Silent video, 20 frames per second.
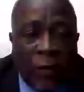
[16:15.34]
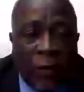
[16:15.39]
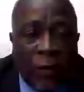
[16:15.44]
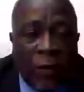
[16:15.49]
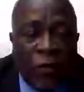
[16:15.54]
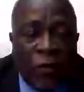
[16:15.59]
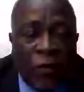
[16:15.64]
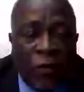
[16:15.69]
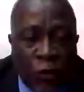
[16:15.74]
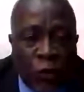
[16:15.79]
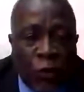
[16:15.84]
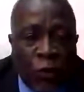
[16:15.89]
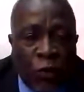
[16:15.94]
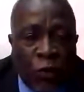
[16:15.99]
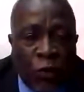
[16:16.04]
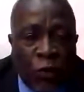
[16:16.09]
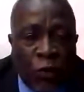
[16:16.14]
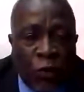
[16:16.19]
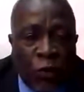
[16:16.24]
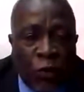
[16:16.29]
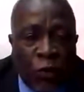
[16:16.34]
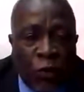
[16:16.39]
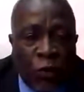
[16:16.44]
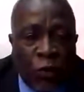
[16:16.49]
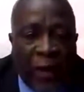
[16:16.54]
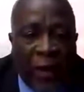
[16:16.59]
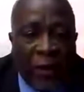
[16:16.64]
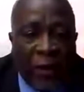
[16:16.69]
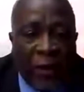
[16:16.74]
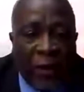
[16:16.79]
to
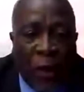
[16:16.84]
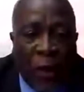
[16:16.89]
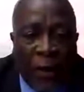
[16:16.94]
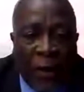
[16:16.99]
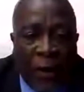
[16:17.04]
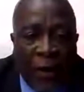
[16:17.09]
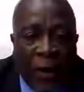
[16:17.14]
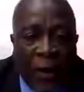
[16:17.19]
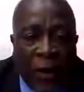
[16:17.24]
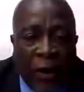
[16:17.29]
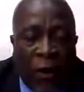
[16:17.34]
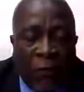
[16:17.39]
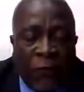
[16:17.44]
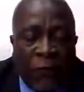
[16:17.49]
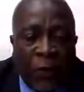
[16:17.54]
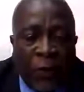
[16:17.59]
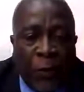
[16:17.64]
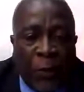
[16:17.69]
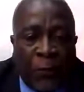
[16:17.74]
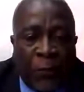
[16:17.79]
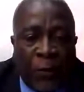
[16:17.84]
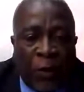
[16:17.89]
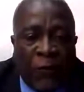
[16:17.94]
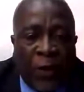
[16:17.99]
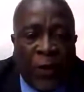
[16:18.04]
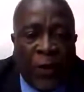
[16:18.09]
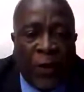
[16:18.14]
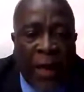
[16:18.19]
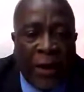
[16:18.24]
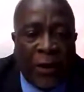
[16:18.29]
respect the will
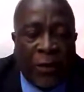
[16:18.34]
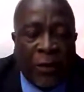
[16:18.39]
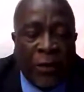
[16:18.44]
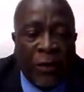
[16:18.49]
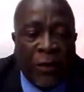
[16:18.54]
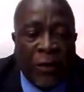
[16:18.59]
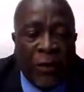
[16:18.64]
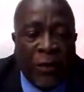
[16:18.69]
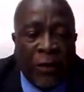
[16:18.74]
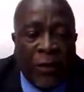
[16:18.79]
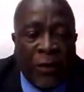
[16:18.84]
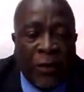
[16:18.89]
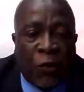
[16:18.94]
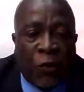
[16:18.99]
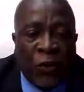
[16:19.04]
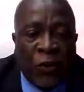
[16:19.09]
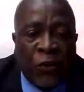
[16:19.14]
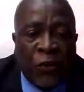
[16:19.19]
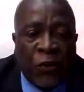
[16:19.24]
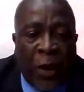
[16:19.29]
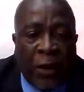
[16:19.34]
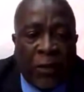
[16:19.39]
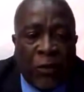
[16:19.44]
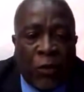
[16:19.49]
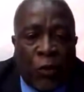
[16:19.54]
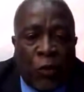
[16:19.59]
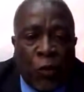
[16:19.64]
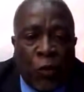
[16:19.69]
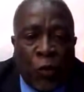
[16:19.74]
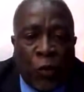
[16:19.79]
of the people of Guyana,
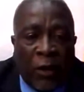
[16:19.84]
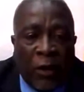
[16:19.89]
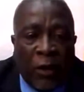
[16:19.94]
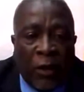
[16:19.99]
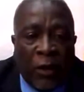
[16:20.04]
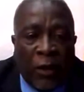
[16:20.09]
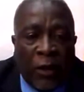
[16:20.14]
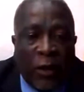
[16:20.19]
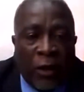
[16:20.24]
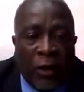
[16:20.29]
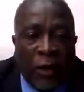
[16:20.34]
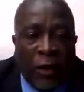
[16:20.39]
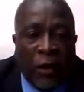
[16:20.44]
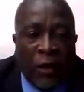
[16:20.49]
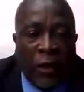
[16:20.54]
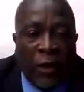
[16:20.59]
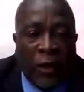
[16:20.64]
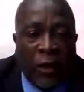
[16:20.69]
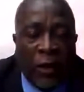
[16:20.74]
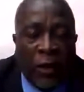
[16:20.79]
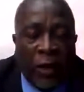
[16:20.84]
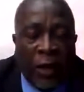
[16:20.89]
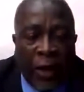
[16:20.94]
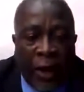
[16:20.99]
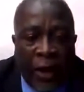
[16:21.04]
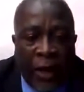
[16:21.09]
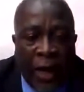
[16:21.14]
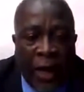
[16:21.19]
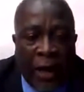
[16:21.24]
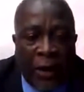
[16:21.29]
respect the rule of
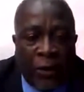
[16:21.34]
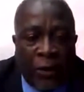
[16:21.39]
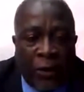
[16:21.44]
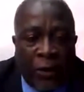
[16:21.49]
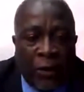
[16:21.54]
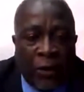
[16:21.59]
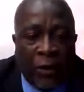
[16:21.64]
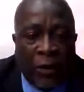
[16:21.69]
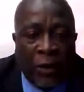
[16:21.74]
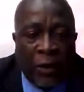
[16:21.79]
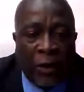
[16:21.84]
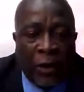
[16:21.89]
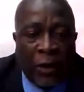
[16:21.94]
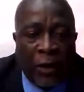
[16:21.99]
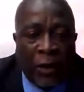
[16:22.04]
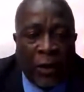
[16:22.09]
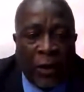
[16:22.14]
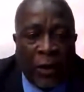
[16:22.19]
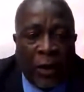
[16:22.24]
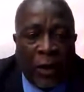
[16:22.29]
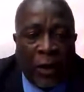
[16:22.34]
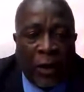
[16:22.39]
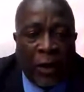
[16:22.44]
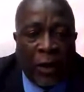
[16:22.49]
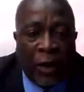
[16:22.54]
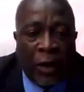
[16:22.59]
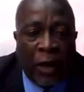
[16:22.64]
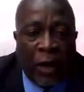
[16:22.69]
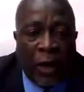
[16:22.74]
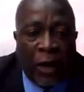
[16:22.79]
law
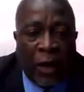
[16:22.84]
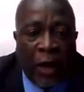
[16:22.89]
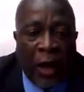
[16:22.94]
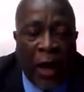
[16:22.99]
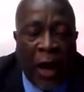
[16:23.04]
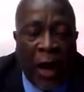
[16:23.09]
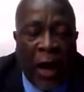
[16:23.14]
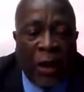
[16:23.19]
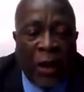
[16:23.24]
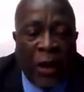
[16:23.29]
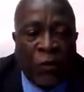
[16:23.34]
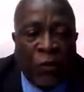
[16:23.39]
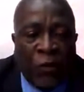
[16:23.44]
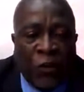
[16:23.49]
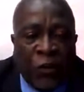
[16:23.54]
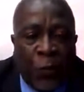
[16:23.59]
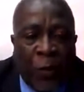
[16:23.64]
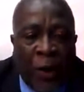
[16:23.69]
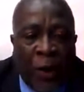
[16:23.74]
in Guyana,